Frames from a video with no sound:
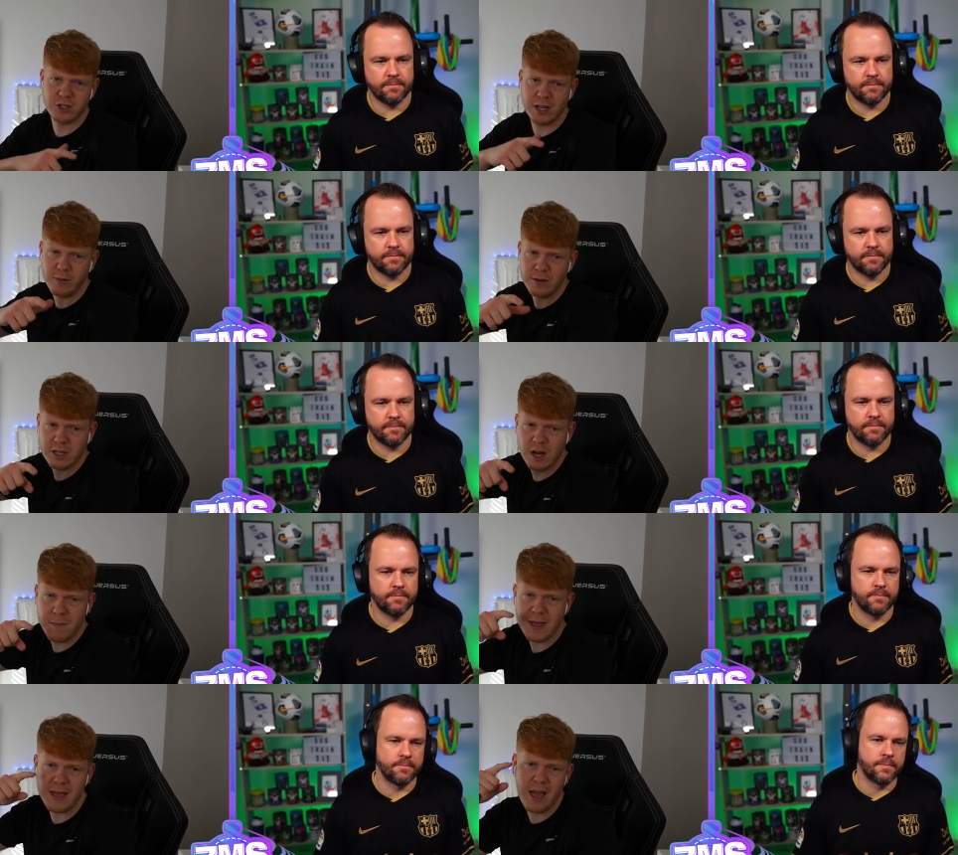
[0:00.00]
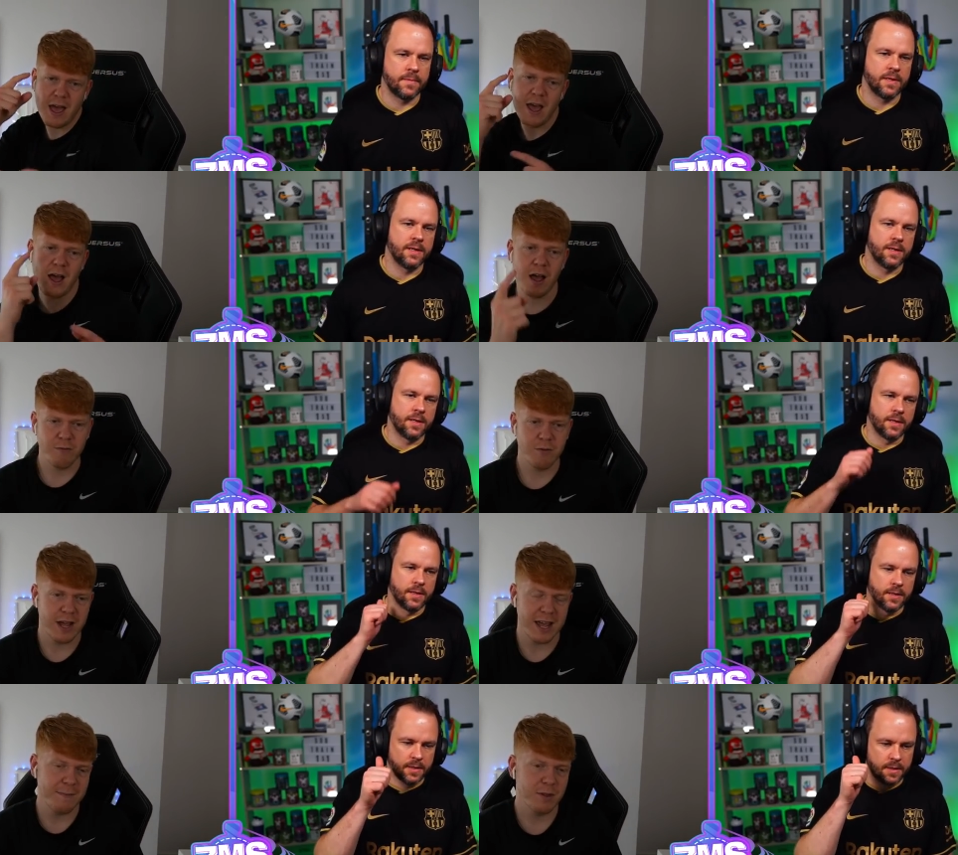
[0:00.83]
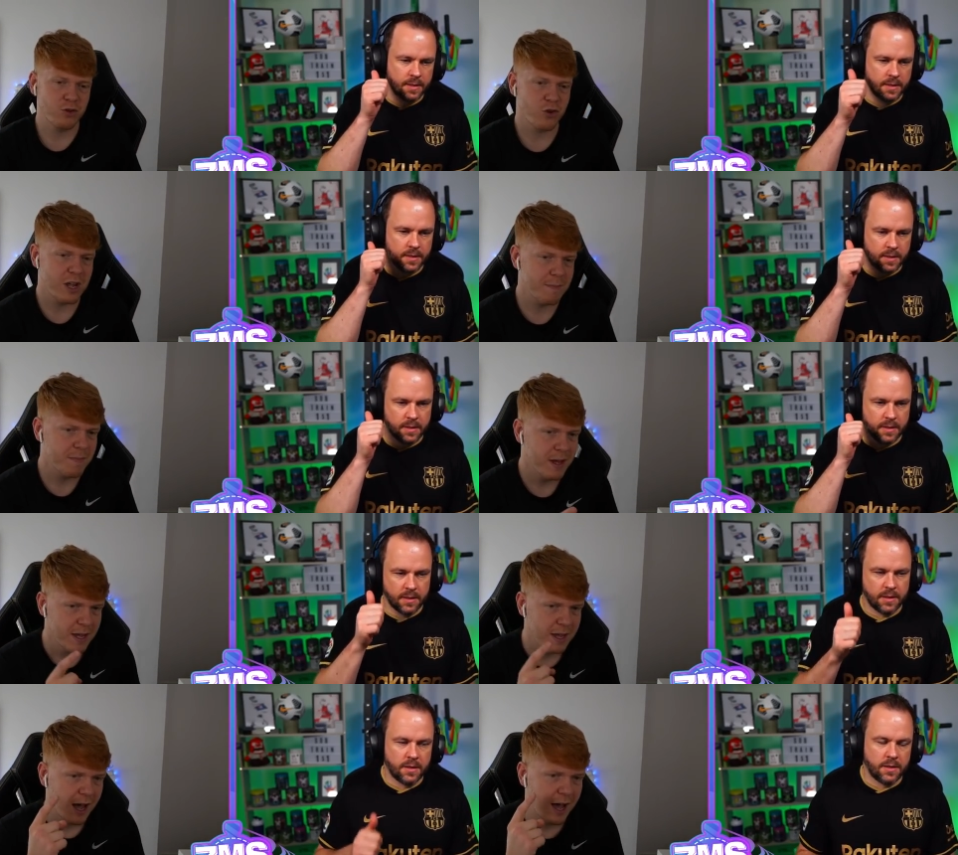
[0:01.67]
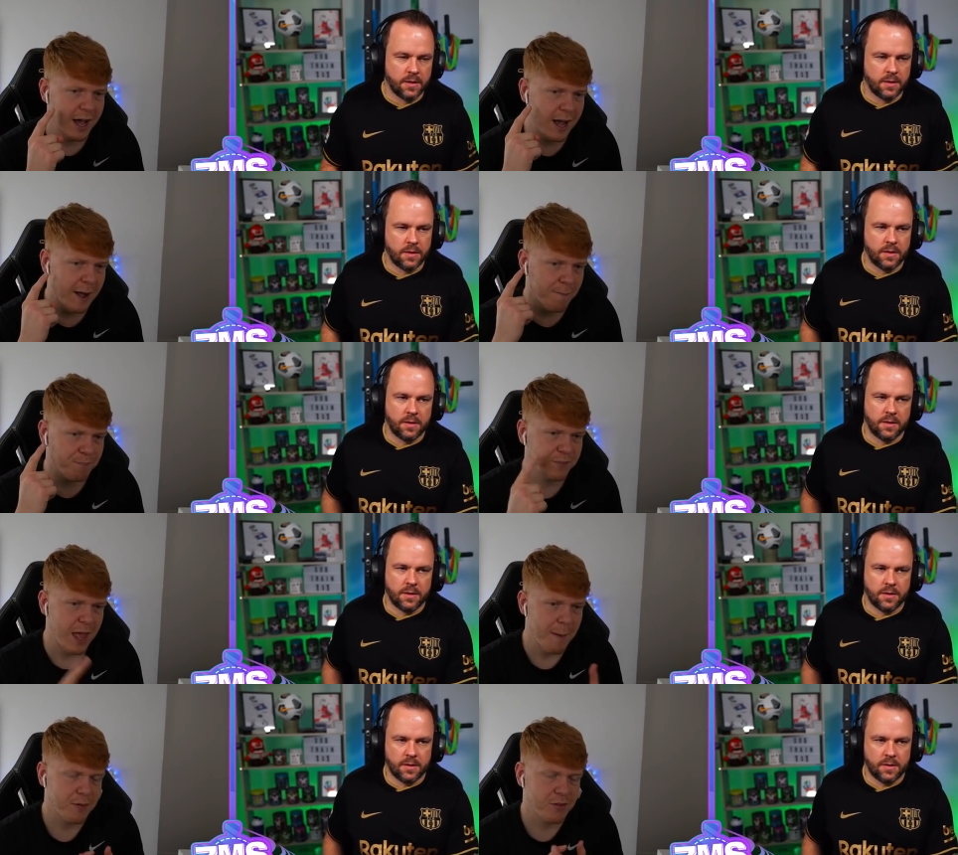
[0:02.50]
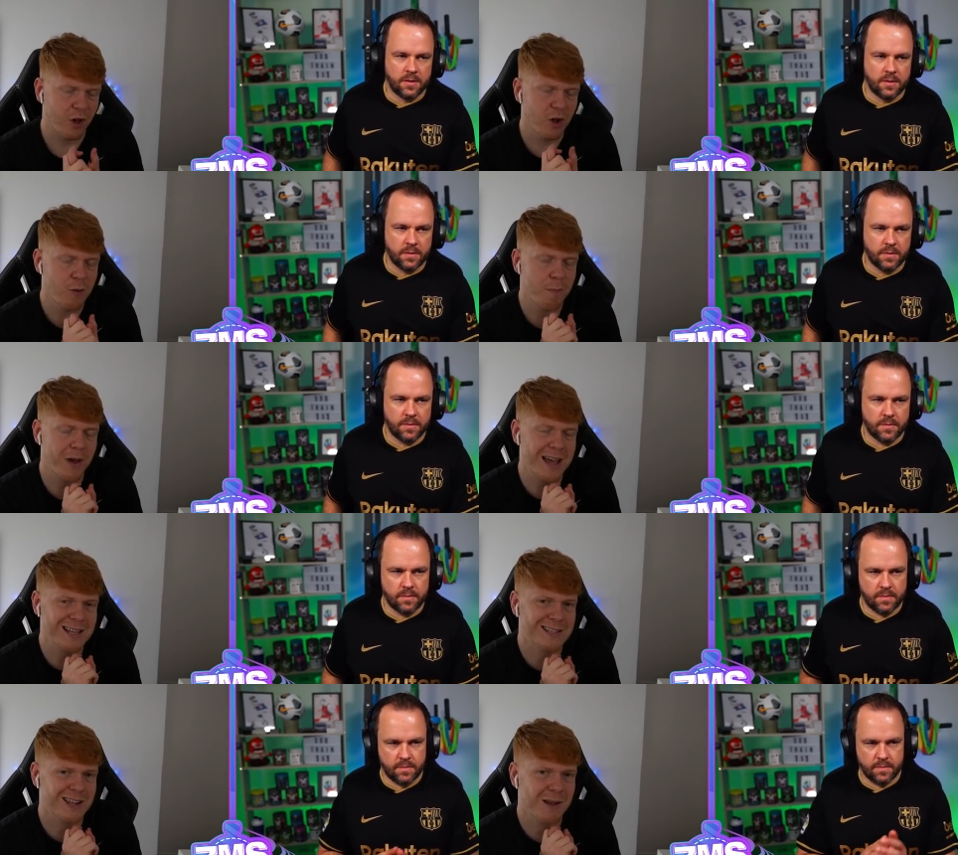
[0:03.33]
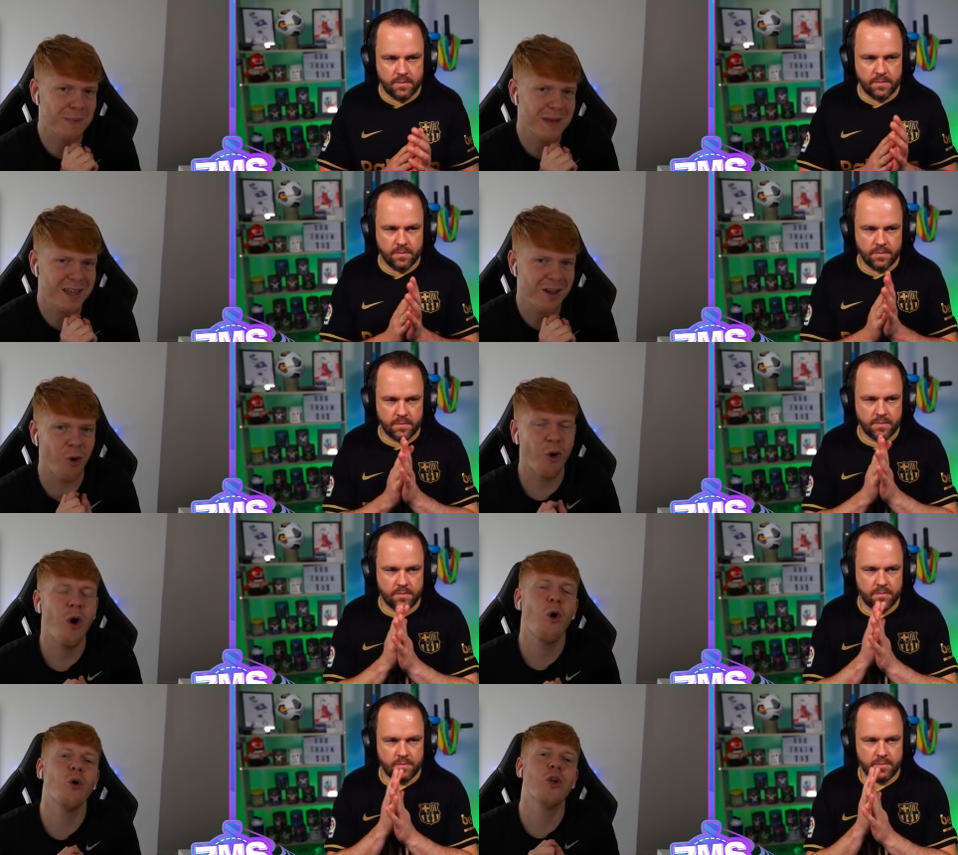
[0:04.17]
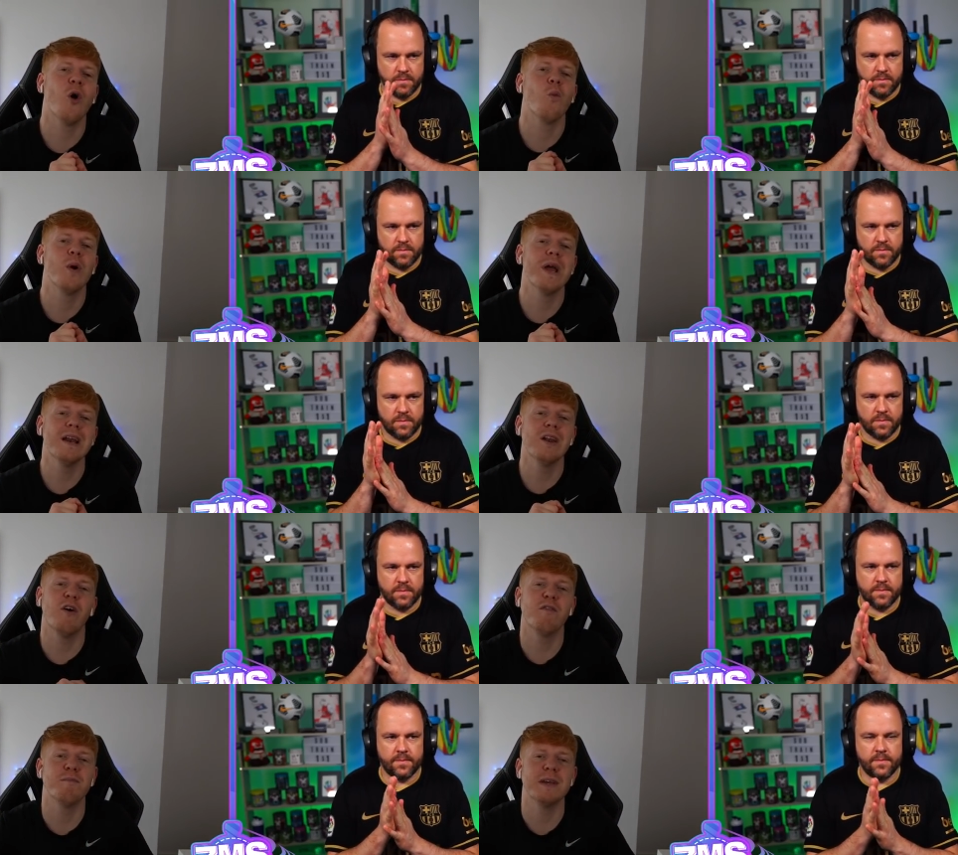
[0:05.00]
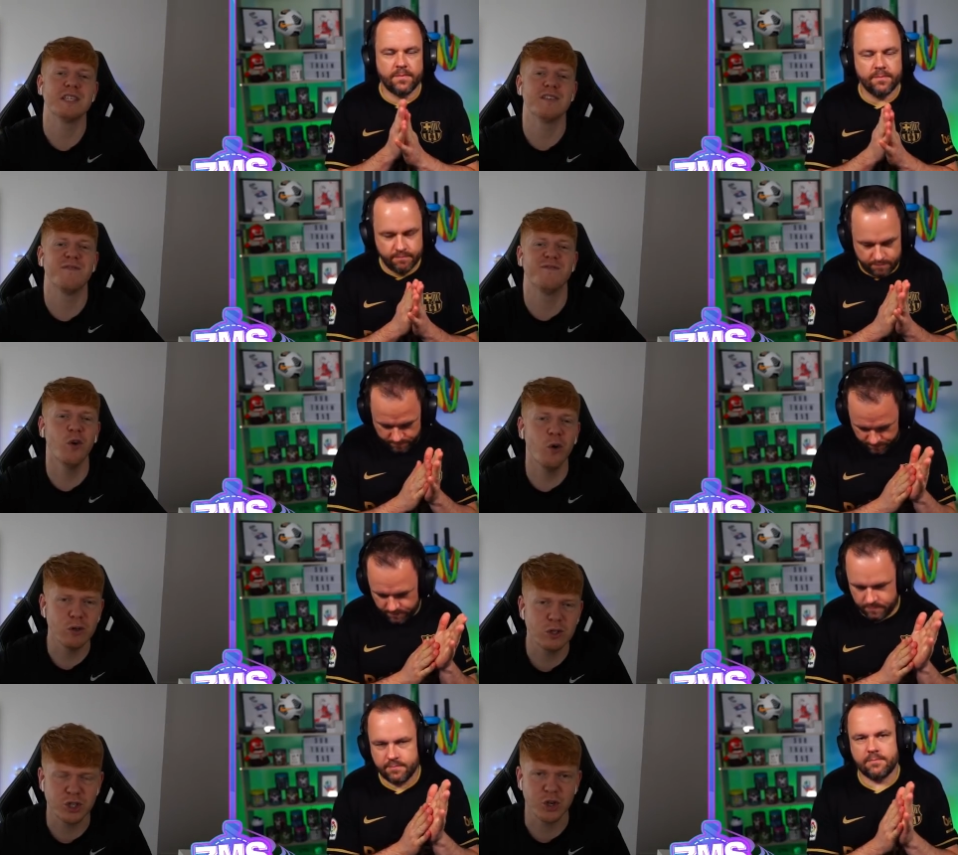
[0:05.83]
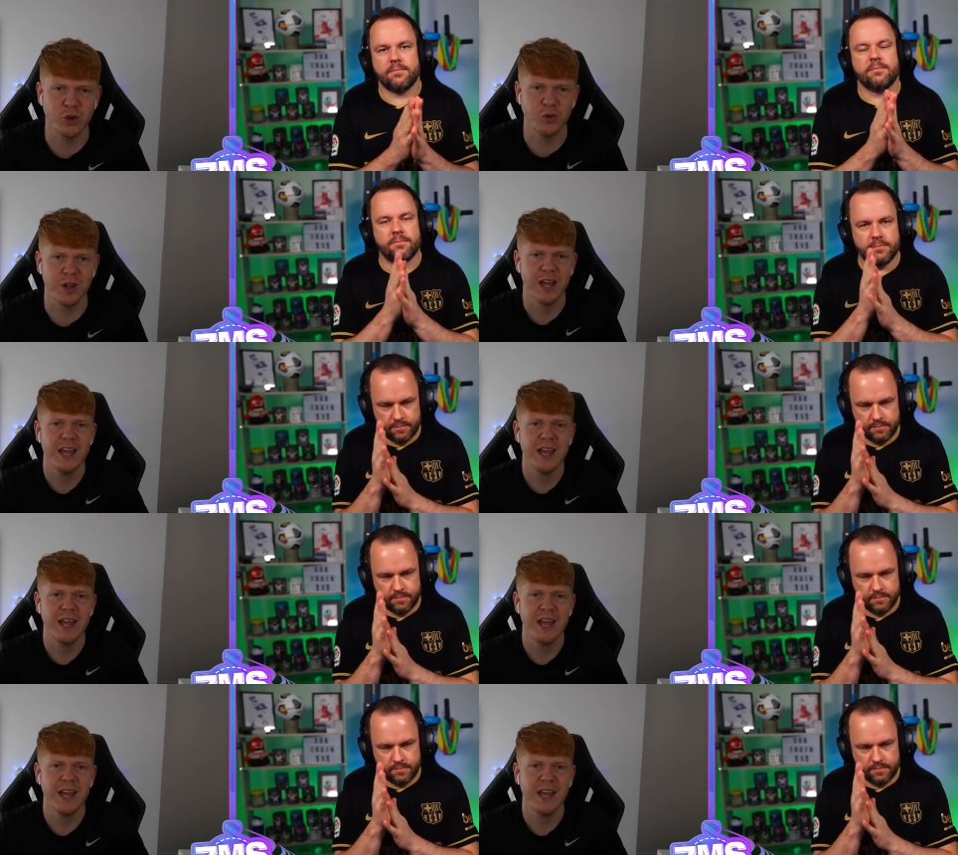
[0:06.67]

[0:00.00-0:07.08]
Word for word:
Speaker 1: channel. It's going to be a Raheem the Dream episode, but it's going to be on Wheel of Misfortune.